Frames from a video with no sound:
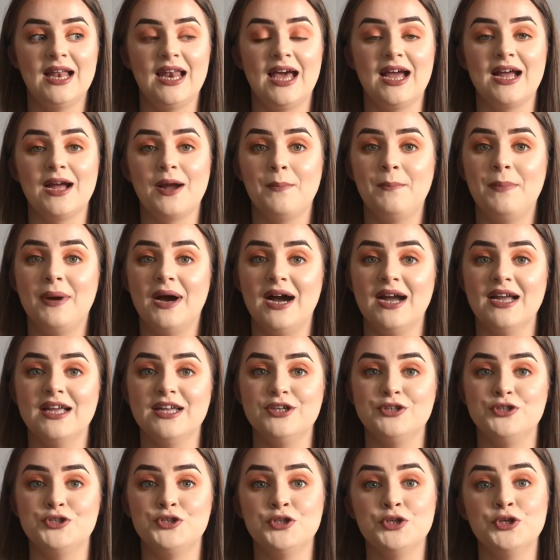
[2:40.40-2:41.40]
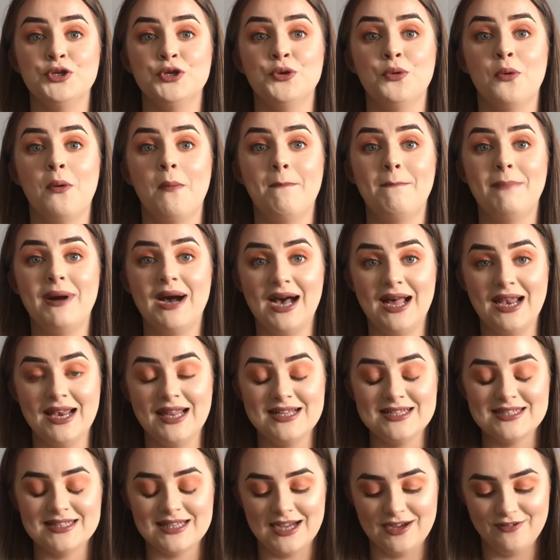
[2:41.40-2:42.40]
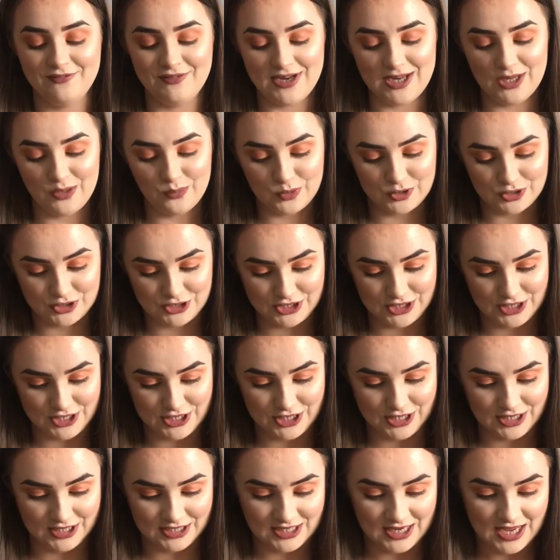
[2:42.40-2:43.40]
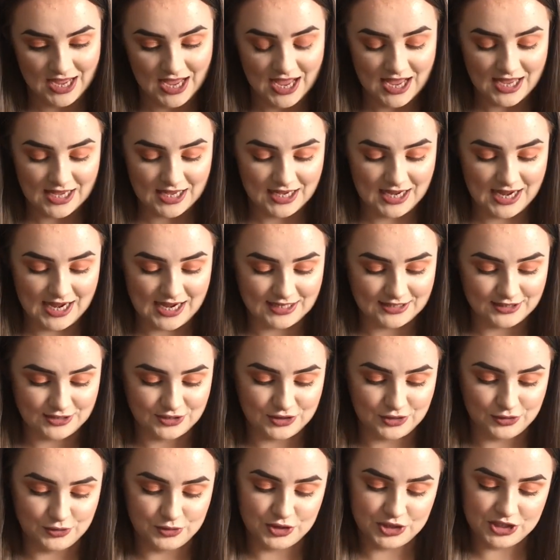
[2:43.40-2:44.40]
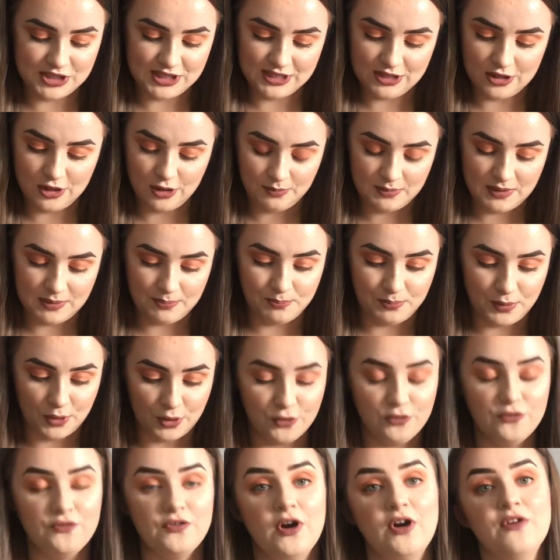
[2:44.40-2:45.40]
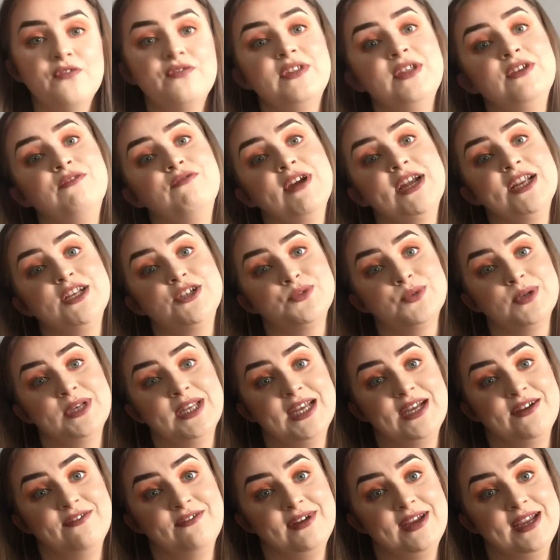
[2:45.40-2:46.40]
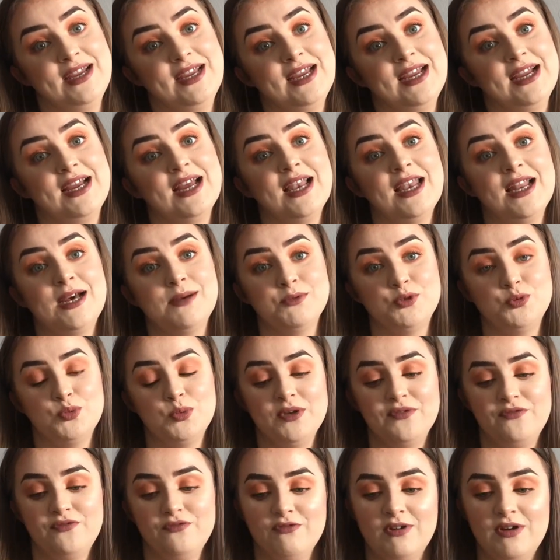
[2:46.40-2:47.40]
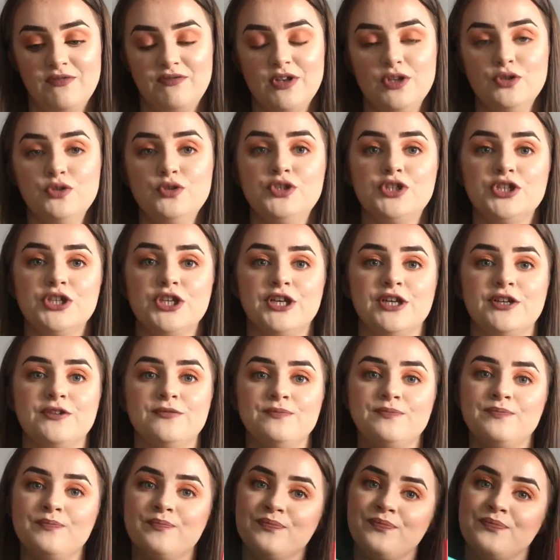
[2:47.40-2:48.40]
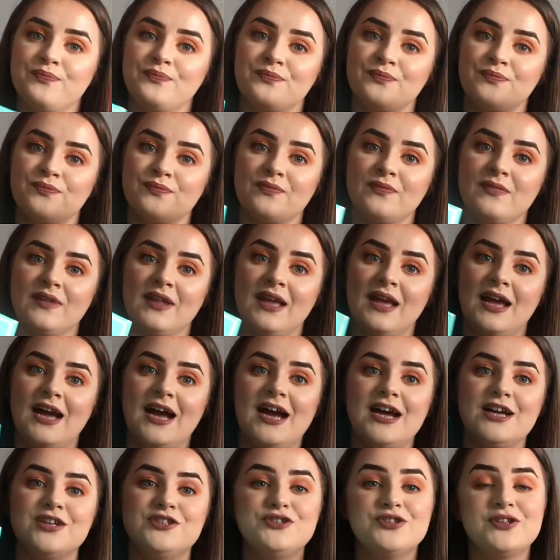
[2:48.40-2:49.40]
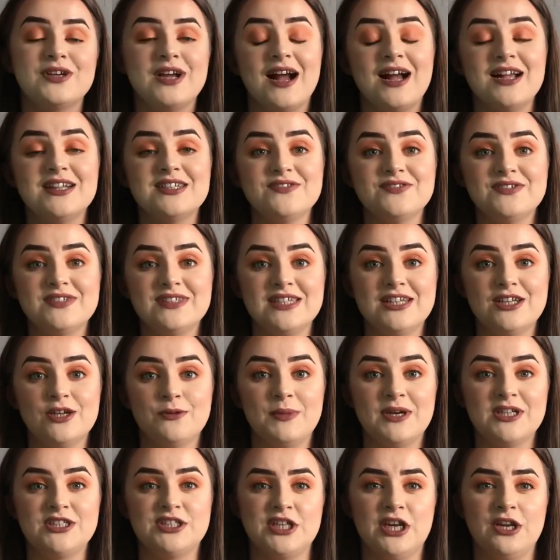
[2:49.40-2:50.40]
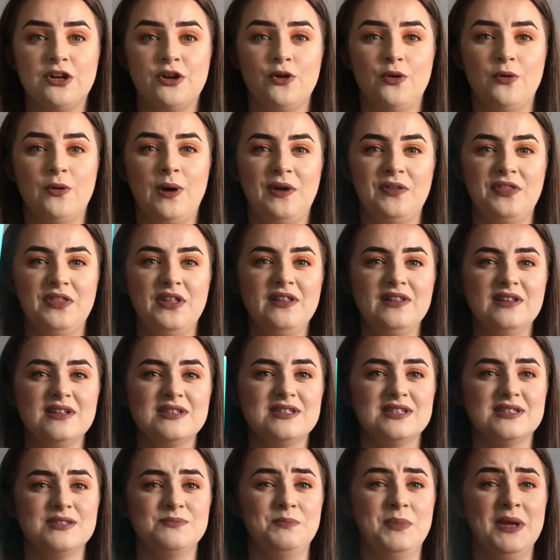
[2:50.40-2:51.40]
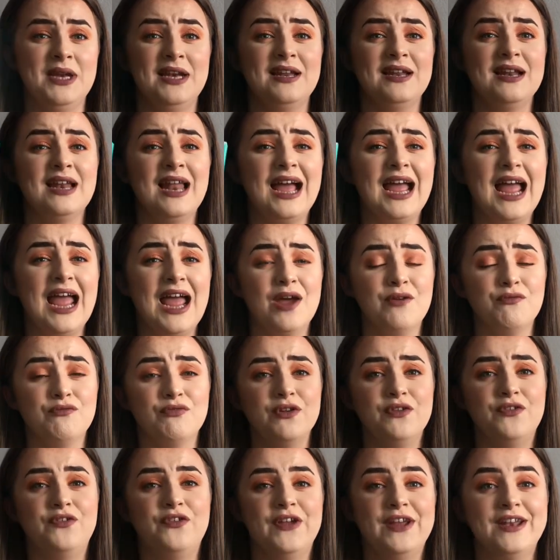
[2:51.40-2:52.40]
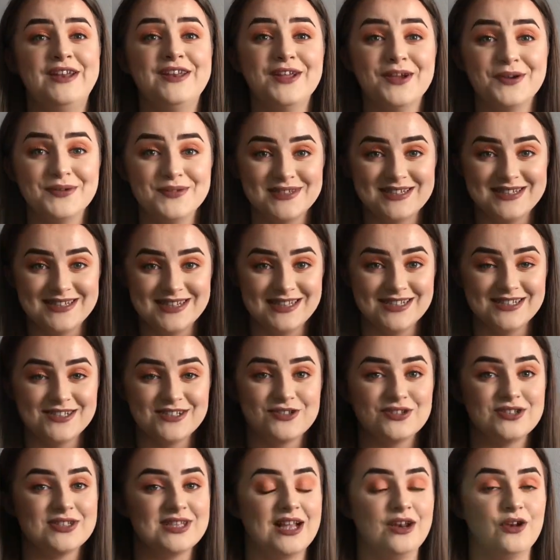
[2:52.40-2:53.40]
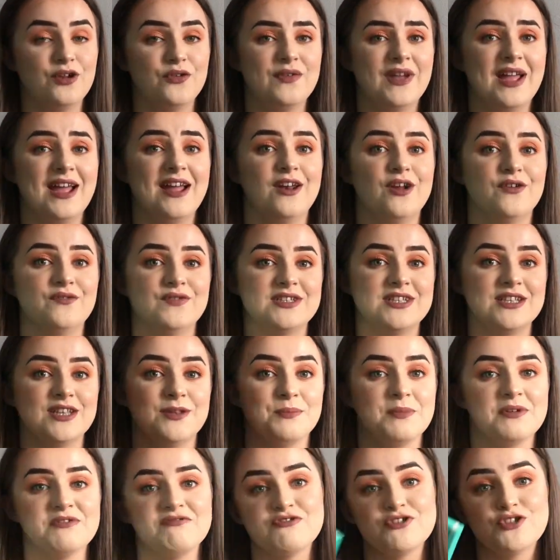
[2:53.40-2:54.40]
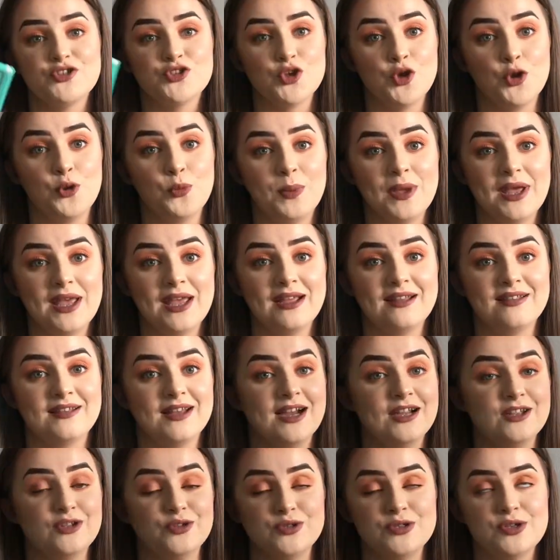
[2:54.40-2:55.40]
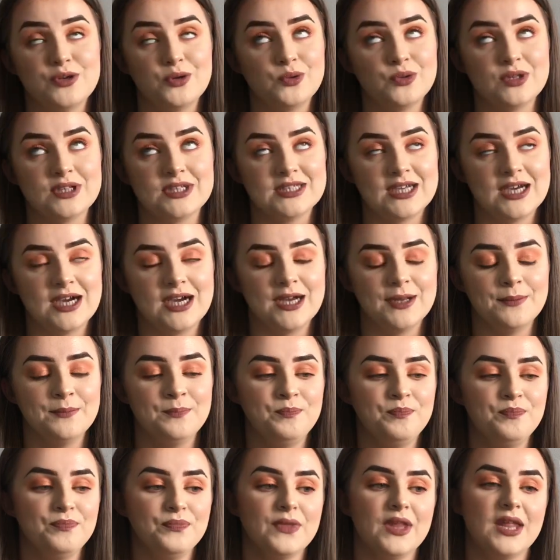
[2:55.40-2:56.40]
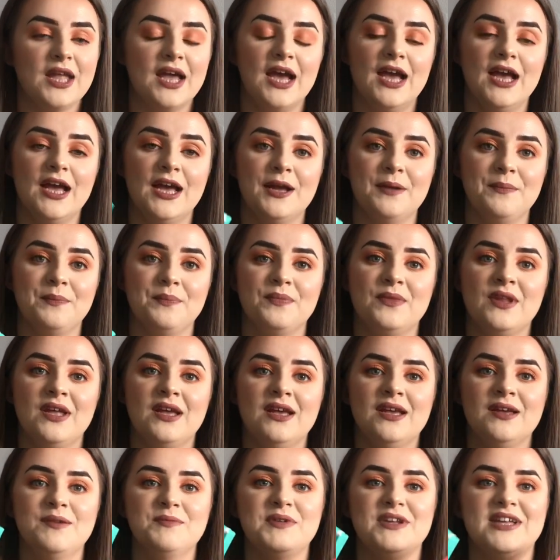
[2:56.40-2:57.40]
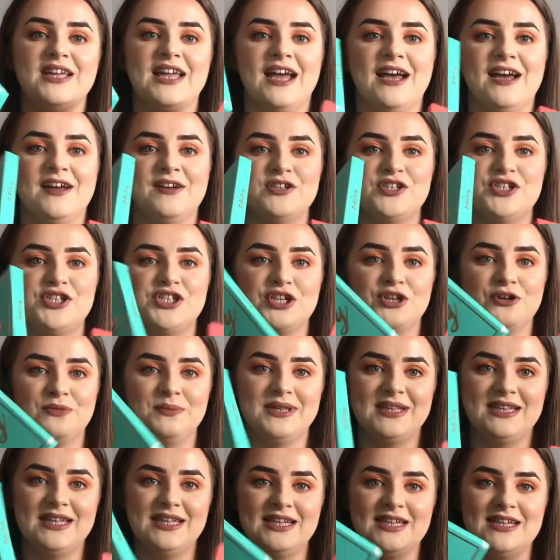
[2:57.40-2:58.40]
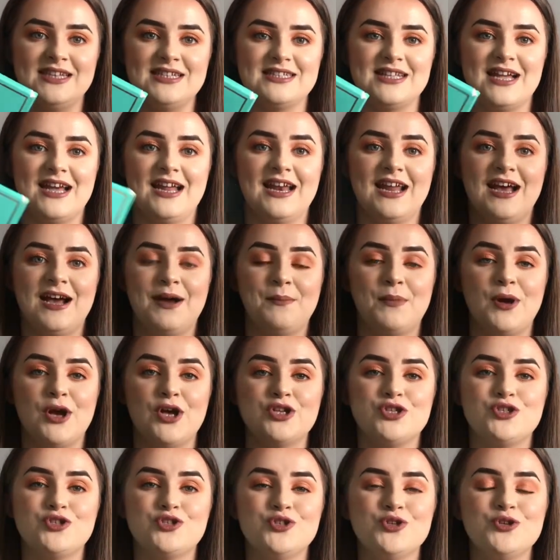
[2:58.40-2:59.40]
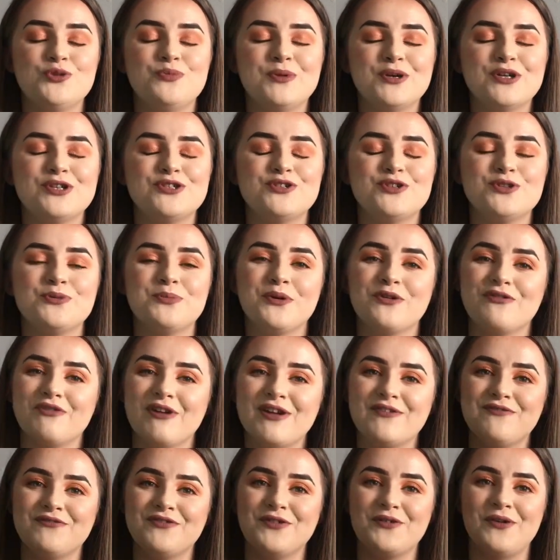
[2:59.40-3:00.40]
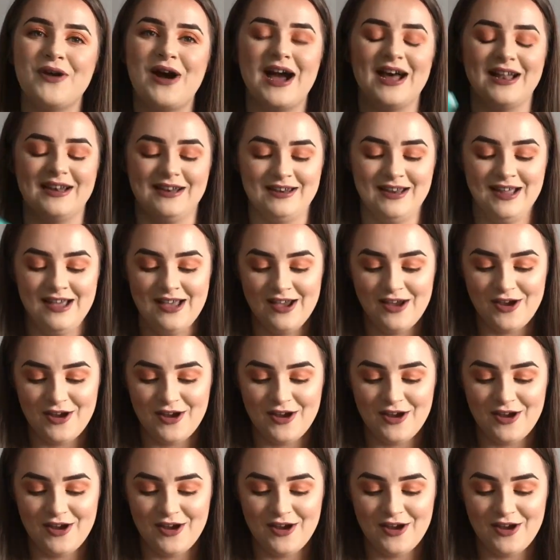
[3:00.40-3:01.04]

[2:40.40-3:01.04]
like buying two palettes that I really wanted and so she got me both of the Rachel Leary collabs with Revolution as you guys have seen on my channel I think this has been in like every video since because I love it and obviously the mirror is so big that I use it all the time um but yeah she got me these and I'm super super grateful and